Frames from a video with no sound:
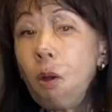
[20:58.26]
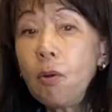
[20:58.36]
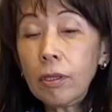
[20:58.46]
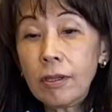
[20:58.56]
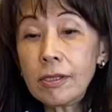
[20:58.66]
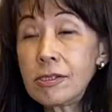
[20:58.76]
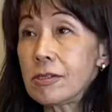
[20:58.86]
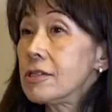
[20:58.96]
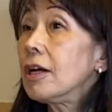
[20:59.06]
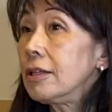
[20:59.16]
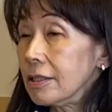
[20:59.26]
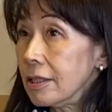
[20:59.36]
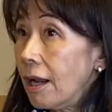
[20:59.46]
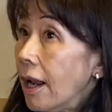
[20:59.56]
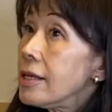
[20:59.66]
Oh, it just started.
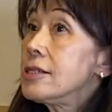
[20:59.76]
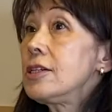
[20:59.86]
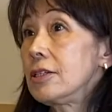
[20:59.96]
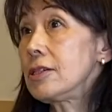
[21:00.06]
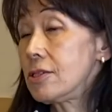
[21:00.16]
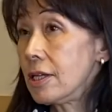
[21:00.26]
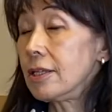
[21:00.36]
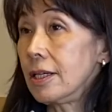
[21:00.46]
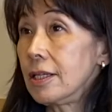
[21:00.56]
Last year, just started.